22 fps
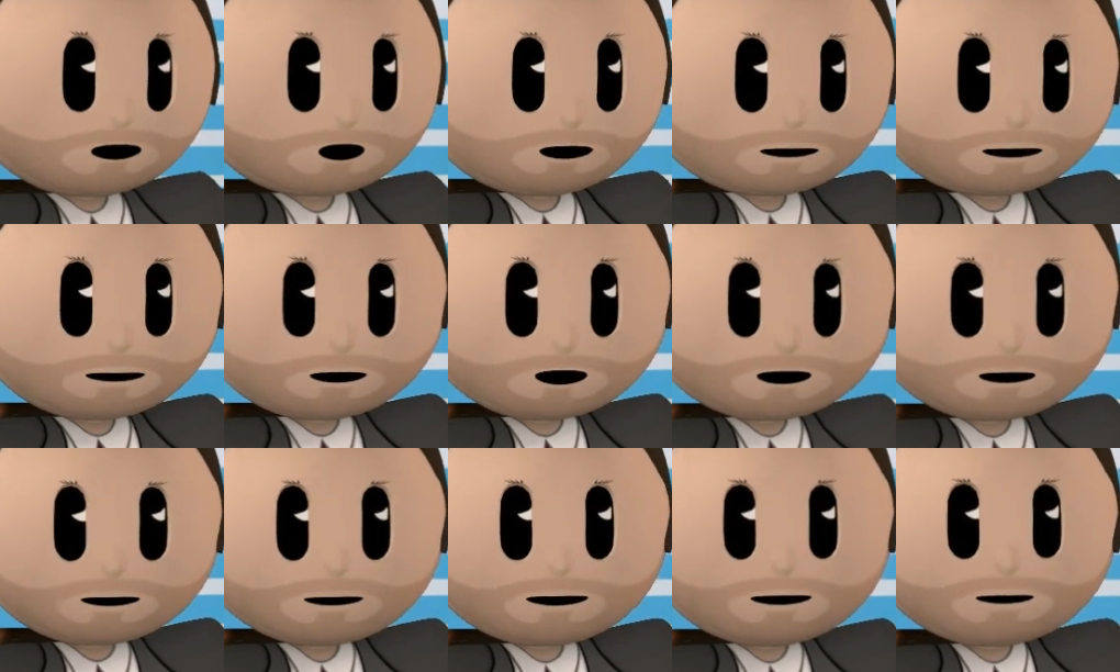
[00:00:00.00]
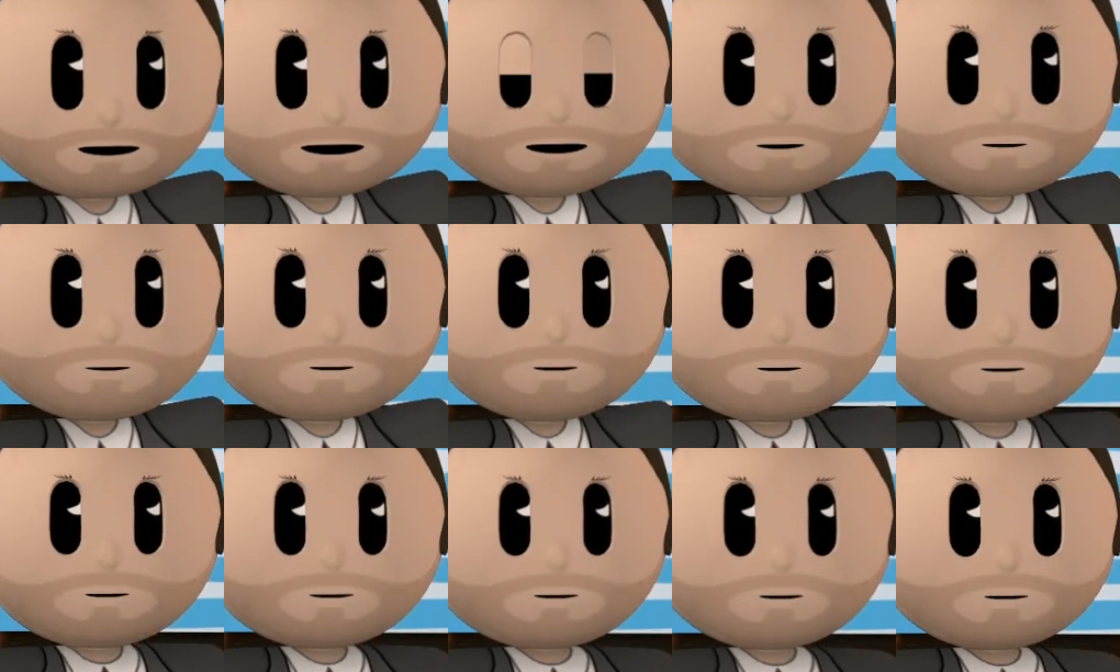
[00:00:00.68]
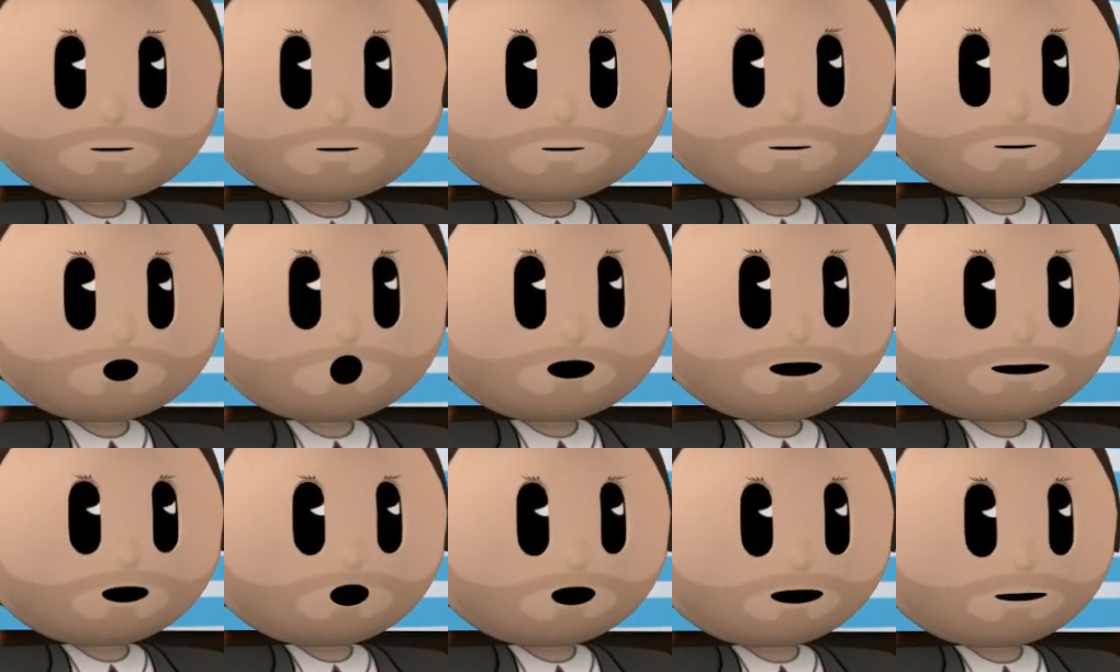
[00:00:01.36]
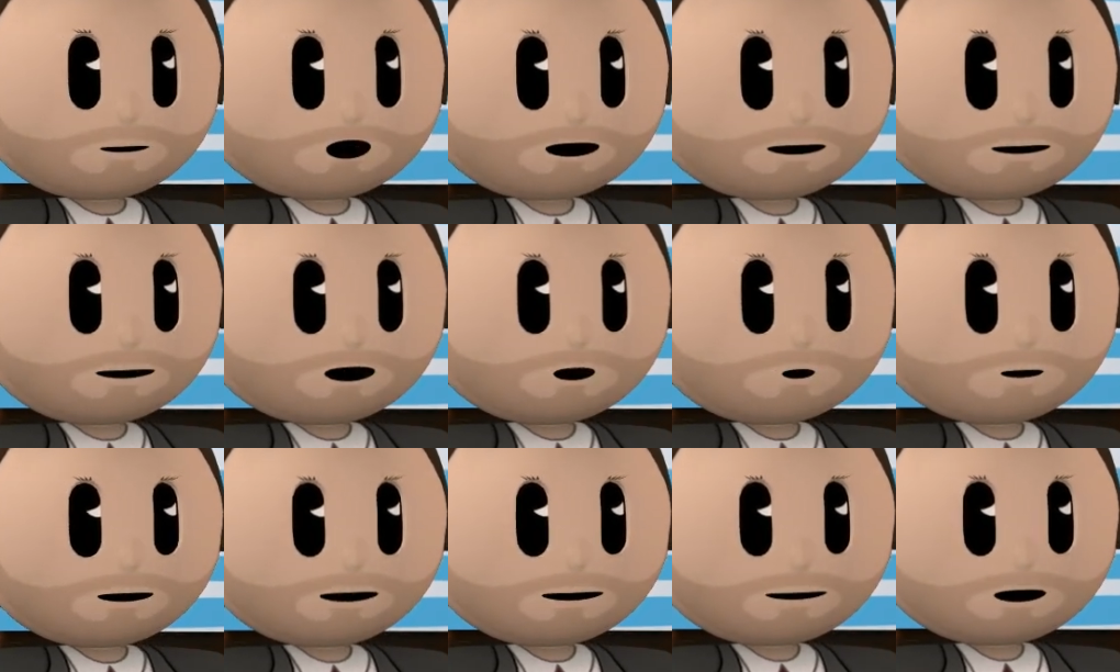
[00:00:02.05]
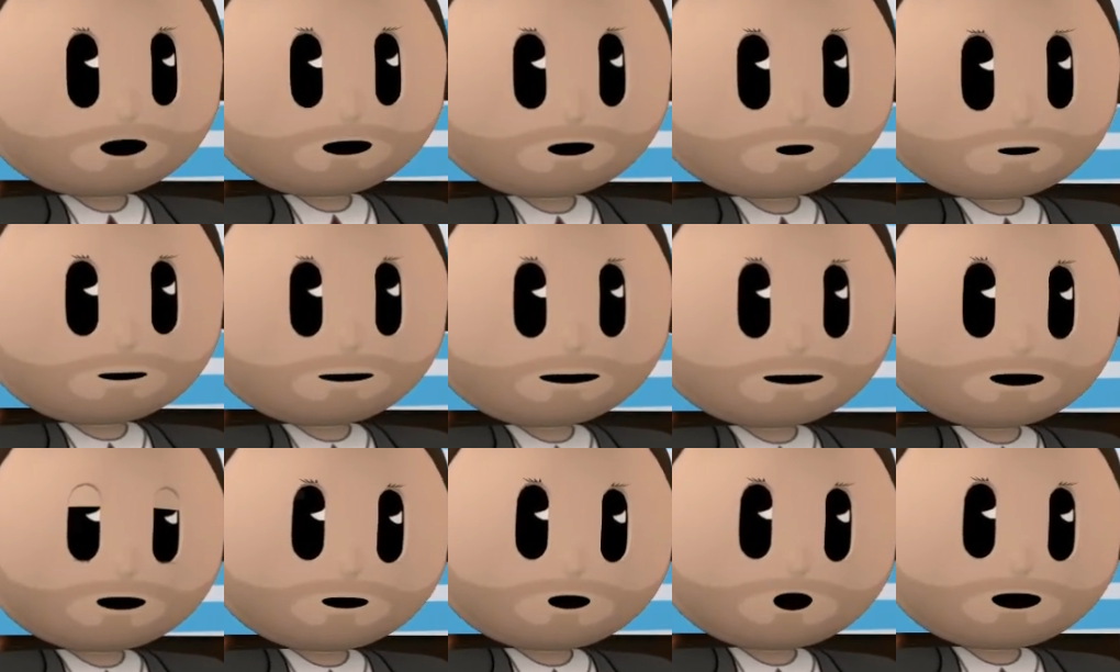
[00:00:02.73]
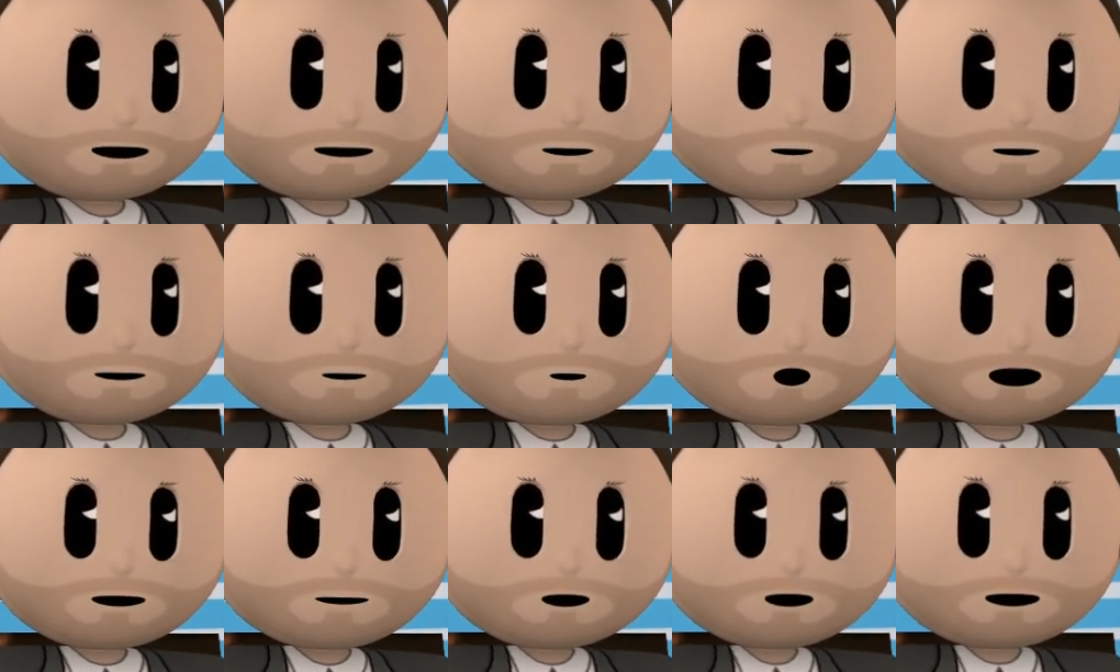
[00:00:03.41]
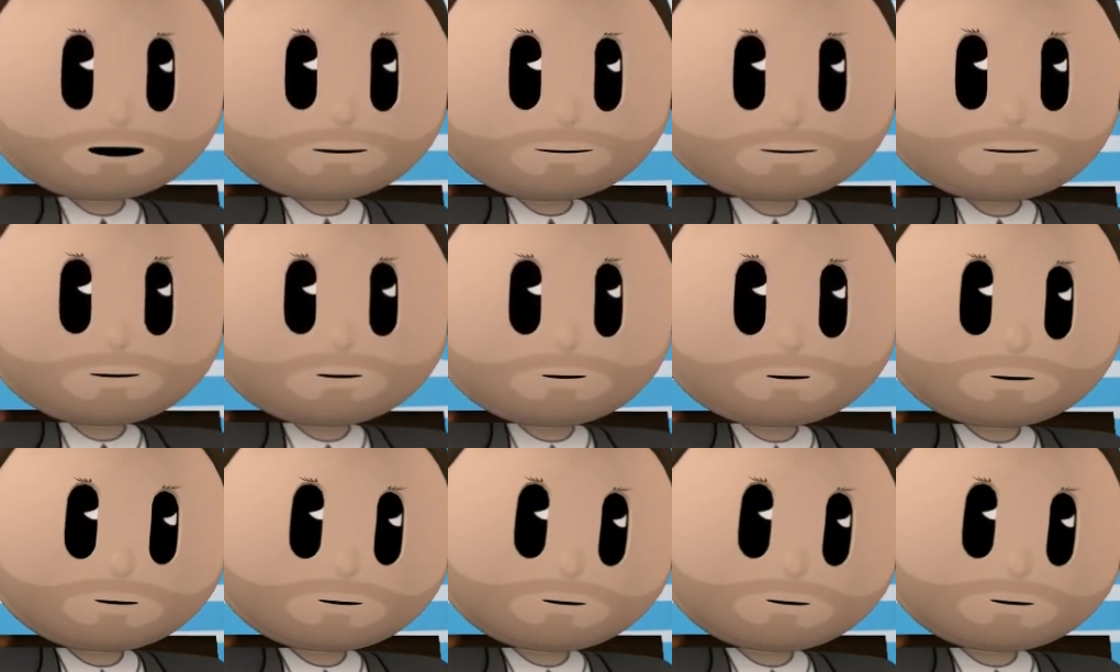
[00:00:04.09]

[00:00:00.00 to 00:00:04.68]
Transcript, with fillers: But even then, we don't like burdening other people with our problems.